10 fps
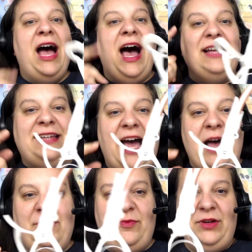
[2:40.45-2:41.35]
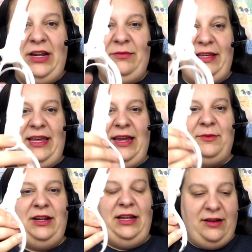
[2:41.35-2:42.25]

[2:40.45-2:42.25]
On top of putting my camera in here,